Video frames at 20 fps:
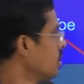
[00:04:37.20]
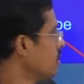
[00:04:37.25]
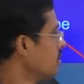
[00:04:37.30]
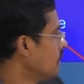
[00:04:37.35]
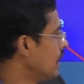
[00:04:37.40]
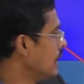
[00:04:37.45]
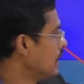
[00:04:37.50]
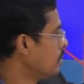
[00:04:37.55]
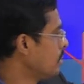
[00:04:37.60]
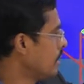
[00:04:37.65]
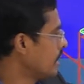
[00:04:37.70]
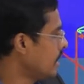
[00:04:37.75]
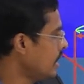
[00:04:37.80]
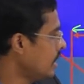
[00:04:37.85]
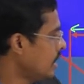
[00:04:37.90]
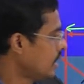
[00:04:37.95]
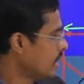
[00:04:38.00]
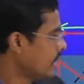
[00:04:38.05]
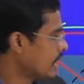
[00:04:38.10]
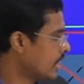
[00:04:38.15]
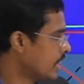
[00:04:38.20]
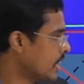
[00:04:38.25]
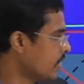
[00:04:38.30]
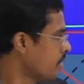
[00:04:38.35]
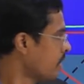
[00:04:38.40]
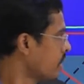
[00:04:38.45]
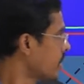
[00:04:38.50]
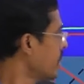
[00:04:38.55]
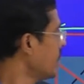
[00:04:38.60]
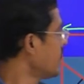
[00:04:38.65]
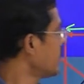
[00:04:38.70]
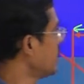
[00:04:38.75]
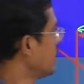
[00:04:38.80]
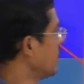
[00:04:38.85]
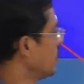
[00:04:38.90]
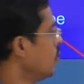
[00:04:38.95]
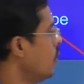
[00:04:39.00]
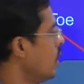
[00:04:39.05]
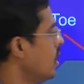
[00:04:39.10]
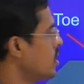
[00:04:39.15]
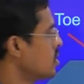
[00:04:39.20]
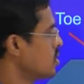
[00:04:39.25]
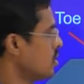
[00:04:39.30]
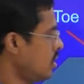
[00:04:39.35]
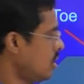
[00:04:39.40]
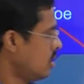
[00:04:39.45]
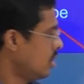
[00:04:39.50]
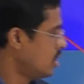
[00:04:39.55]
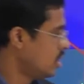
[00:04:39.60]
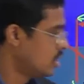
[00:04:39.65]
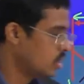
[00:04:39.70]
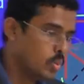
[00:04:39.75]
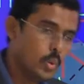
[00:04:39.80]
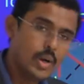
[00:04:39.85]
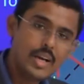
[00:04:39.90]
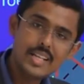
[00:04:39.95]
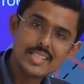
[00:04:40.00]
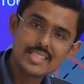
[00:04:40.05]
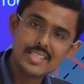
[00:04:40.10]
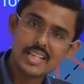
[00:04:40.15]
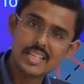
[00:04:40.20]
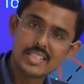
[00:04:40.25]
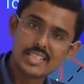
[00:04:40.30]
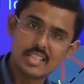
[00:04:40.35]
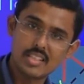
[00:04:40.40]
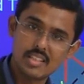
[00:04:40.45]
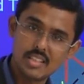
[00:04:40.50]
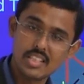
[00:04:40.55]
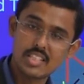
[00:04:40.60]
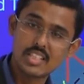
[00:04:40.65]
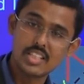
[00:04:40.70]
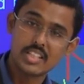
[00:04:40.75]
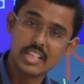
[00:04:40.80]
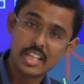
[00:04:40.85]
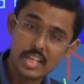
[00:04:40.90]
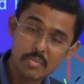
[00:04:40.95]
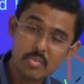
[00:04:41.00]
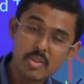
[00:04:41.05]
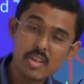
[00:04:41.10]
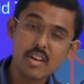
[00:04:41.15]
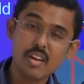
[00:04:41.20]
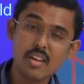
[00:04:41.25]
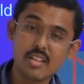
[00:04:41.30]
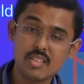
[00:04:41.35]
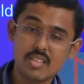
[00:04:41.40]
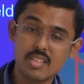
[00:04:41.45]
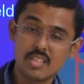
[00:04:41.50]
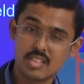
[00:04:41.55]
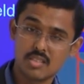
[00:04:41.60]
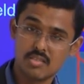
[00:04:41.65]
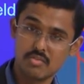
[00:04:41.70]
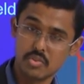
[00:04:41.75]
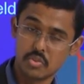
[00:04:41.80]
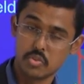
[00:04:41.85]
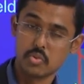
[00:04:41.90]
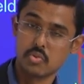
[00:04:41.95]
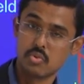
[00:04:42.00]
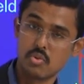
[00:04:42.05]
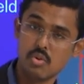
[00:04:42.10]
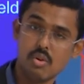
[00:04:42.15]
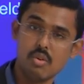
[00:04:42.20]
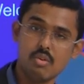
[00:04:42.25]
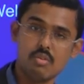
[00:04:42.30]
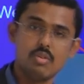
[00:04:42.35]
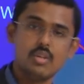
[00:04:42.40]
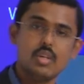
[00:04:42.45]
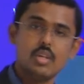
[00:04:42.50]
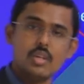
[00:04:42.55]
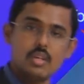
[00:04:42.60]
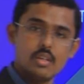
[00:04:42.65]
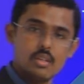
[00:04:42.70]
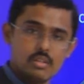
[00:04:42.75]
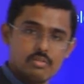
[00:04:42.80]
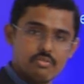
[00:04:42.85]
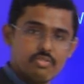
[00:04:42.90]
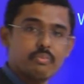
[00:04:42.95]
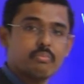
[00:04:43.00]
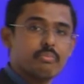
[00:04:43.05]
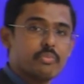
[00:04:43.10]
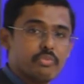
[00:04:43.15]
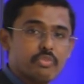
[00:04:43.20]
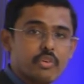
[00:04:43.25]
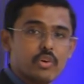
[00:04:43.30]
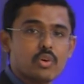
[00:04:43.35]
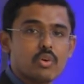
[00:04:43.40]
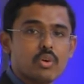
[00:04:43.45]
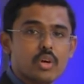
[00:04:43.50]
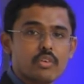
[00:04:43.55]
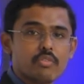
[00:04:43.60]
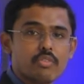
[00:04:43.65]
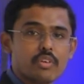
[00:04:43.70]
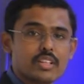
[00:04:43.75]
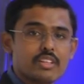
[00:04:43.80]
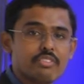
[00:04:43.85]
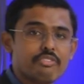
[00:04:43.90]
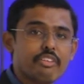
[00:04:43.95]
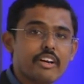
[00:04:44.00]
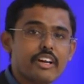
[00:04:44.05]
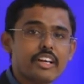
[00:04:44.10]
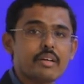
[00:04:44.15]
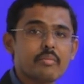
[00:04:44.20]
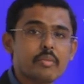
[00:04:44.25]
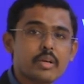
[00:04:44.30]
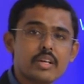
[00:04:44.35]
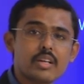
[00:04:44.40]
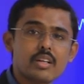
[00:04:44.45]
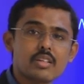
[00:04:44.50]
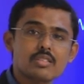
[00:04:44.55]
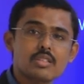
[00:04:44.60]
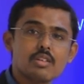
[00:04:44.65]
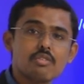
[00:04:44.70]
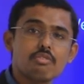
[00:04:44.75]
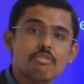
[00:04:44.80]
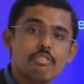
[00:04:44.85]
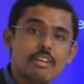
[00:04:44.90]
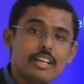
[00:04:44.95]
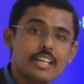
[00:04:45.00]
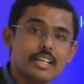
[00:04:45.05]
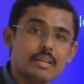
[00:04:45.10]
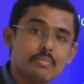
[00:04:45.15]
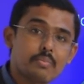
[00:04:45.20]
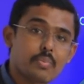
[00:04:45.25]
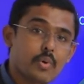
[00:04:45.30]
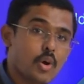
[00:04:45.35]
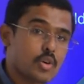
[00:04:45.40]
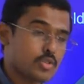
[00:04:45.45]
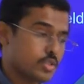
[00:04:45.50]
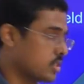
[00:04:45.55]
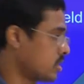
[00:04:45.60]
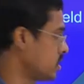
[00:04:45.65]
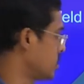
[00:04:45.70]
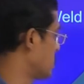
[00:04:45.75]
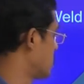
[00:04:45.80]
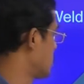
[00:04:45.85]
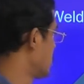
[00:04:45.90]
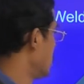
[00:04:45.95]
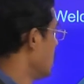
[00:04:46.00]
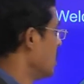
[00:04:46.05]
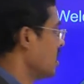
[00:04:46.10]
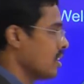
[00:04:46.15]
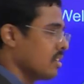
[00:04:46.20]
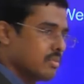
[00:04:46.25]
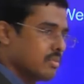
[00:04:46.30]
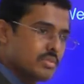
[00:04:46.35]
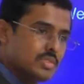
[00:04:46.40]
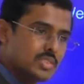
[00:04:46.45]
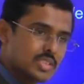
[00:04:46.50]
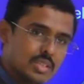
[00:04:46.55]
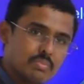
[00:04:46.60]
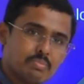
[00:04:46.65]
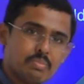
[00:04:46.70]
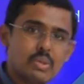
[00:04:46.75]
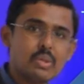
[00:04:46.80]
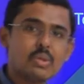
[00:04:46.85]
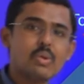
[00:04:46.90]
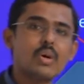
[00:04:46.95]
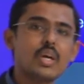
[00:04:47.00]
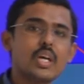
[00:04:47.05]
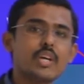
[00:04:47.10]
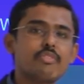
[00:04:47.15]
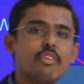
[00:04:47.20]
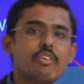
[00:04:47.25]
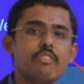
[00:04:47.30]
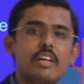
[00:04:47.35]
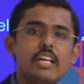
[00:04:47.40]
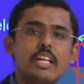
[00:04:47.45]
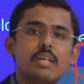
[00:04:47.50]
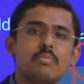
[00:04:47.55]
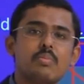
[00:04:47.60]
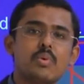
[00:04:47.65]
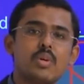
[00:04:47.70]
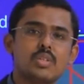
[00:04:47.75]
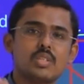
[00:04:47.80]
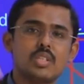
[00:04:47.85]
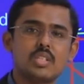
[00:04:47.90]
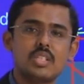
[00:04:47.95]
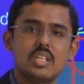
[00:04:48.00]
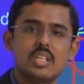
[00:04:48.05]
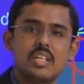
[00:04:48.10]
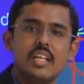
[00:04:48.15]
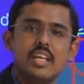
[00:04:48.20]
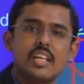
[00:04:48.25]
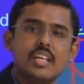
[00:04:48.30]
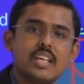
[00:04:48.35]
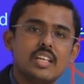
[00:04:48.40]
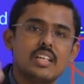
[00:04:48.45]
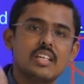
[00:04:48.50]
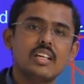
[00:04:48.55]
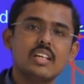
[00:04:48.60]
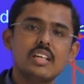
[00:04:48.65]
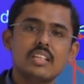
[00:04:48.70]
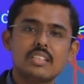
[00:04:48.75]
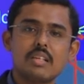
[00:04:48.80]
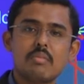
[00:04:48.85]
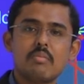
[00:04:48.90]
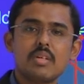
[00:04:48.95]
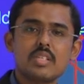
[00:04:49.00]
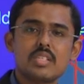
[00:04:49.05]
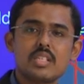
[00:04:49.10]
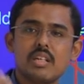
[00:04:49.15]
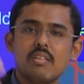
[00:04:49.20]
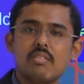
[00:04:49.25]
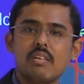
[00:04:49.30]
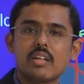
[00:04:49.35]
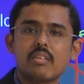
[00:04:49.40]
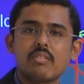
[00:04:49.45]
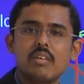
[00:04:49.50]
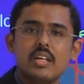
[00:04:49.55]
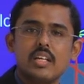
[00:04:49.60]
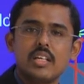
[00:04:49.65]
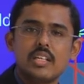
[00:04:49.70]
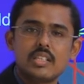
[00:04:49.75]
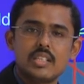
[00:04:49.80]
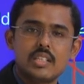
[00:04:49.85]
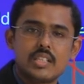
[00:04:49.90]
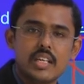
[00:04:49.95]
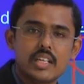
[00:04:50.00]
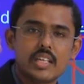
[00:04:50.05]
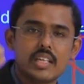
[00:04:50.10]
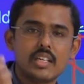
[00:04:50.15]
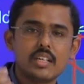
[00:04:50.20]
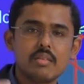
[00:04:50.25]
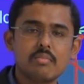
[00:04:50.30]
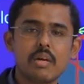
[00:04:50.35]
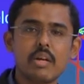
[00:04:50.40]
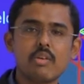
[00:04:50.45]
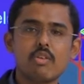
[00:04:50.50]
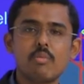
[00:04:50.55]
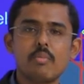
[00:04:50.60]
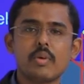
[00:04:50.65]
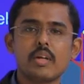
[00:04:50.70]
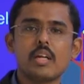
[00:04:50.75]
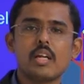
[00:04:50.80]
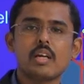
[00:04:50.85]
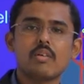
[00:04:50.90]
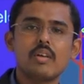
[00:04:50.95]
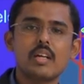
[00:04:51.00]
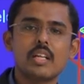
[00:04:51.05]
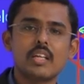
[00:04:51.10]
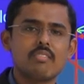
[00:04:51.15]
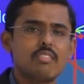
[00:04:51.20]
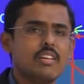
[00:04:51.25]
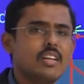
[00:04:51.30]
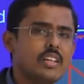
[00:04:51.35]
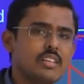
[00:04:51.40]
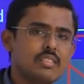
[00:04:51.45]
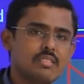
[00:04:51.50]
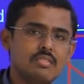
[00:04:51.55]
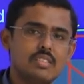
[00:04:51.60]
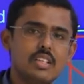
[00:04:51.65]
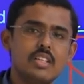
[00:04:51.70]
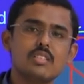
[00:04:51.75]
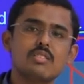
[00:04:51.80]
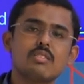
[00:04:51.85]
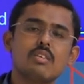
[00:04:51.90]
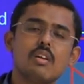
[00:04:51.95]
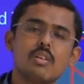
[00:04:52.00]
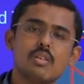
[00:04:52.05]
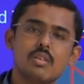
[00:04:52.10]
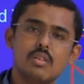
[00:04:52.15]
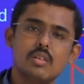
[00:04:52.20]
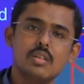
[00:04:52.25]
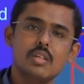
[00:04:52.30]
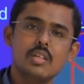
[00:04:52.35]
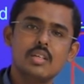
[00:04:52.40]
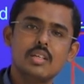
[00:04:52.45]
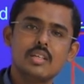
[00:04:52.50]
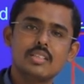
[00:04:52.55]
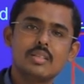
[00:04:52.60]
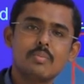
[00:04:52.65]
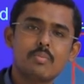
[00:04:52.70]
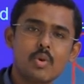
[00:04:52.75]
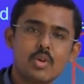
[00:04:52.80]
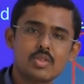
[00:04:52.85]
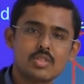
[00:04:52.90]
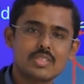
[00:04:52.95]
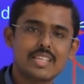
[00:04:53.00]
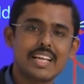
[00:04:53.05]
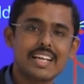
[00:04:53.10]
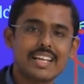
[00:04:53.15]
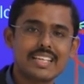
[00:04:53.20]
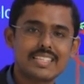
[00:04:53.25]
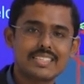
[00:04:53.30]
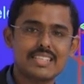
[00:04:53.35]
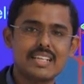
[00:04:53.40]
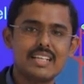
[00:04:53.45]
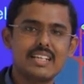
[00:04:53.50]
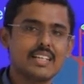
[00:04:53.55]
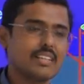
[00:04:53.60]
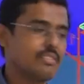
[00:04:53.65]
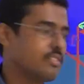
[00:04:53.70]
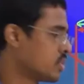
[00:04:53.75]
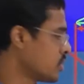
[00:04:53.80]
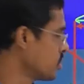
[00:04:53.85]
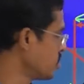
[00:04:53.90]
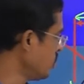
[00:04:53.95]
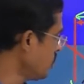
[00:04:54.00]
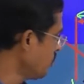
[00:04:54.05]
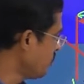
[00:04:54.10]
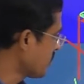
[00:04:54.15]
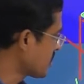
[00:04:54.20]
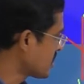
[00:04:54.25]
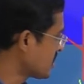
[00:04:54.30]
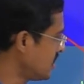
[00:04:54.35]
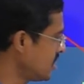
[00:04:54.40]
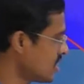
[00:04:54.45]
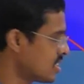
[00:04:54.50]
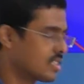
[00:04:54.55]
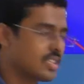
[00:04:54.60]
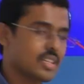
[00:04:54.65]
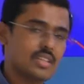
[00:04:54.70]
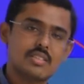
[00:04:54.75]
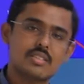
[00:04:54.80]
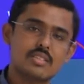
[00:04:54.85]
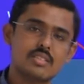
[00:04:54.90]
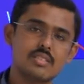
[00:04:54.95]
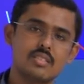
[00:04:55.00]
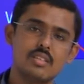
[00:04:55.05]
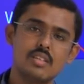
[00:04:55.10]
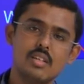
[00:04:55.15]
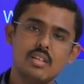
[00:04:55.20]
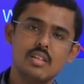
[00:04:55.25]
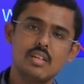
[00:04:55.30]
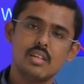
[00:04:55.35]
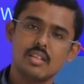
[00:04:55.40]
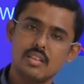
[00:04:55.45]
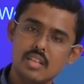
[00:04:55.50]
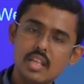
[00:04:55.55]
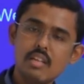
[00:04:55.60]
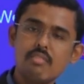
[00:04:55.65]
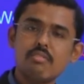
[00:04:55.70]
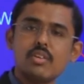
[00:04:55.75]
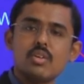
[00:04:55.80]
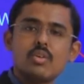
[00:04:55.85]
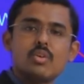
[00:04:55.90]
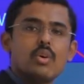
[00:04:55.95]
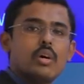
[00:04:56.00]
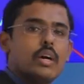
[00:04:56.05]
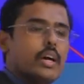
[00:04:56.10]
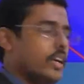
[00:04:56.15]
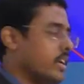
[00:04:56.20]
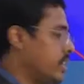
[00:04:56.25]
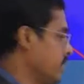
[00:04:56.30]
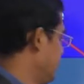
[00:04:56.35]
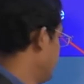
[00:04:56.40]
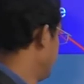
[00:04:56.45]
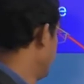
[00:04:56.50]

Weld metal, heat affected, weld zone, weld junction. These terminologies we should know before going for the fundamentals of welding processes. Simply going for welding process, taking submerged welding, taking manual metal welding, that is not the process understanding. We should know first these things. Then we go ahead.